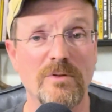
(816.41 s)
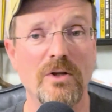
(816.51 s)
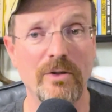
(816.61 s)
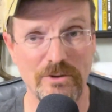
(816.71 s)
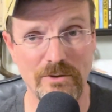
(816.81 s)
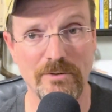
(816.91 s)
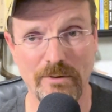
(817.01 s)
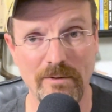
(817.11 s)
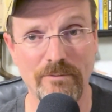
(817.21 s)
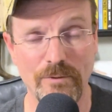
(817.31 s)
delicious
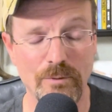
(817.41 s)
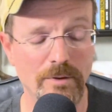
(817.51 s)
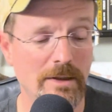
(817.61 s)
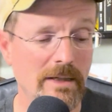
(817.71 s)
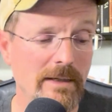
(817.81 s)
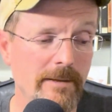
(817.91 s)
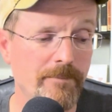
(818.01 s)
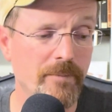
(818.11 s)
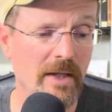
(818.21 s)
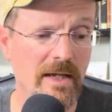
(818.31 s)
looking food
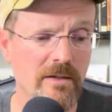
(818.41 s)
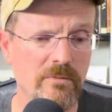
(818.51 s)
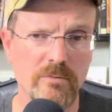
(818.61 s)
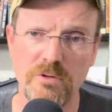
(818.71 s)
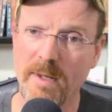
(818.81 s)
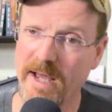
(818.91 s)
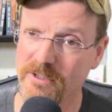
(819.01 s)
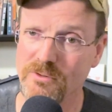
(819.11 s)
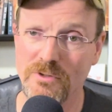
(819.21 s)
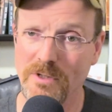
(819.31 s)
and some
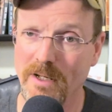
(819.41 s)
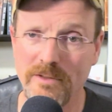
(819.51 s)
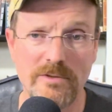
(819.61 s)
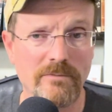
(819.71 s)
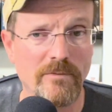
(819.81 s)
action shots.